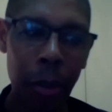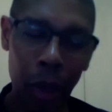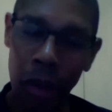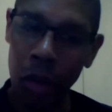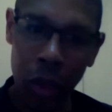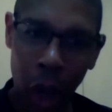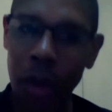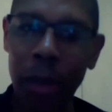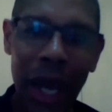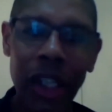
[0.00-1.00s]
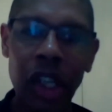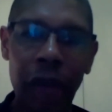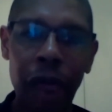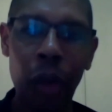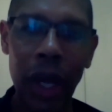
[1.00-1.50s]
But going back to
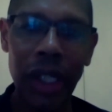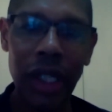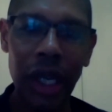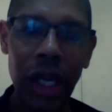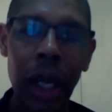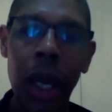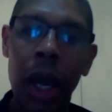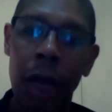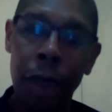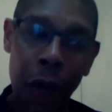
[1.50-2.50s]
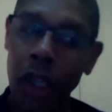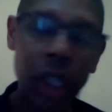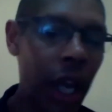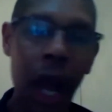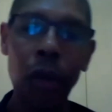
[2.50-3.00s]
Sheffield Wednesday,
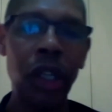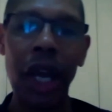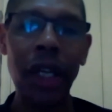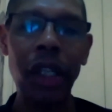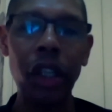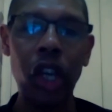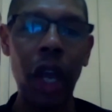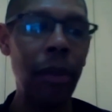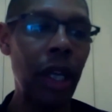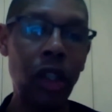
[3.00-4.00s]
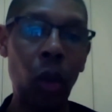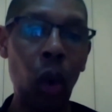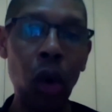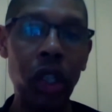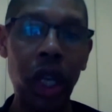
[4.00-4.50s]
first thing I would say to the chairman as I
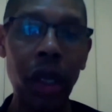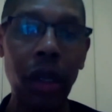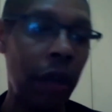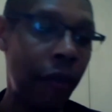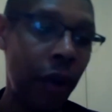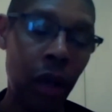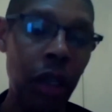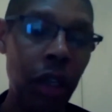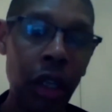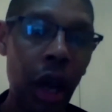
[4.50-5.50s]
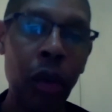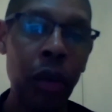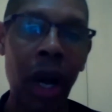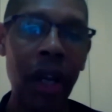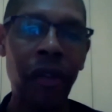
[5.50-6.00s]
walked in,
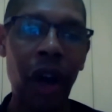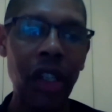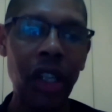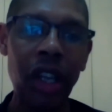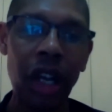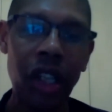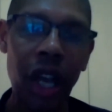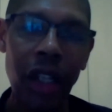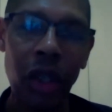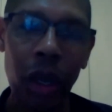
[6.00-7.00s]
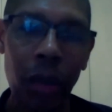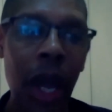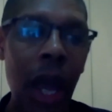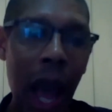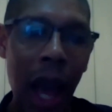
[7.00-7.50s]
with my advisors, I'd say to
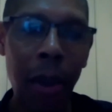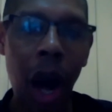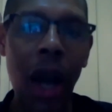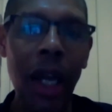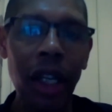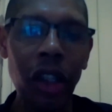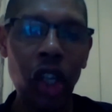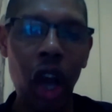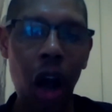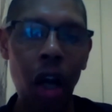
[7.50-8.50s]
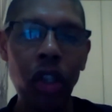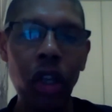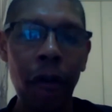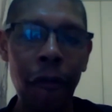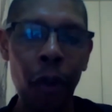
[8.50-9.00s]
him, am I in
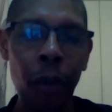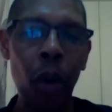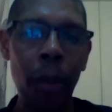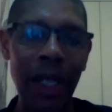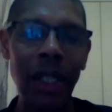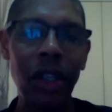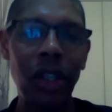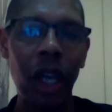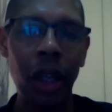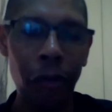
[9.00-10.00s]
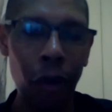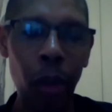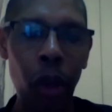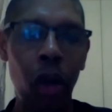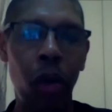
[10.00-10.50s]
charge of football matters in the
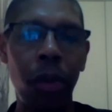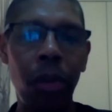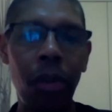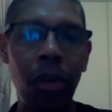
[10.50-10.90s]
football club?